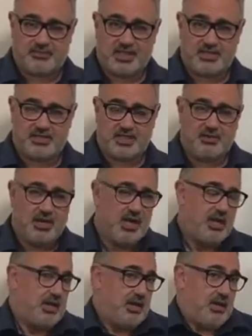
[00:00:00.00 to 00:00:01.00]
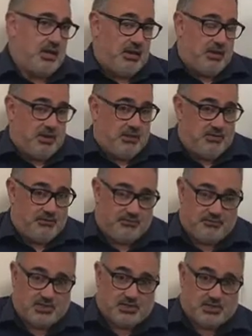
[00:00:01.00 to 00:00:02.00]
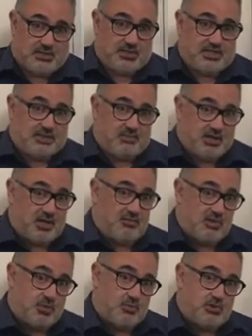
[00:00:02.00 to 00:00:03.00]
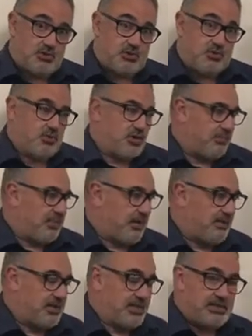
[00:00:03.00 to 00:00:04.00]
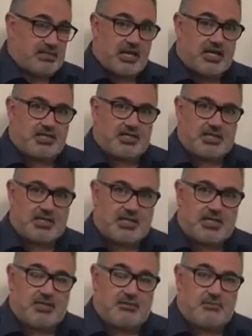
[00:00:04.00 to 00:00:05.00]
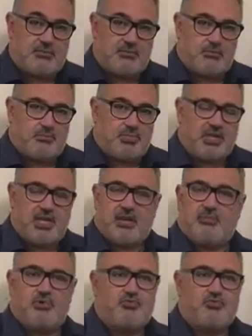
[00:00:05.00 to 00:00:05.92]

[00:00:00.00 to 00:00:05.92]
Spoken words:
So, first concept that I really want to talk about is actually being able to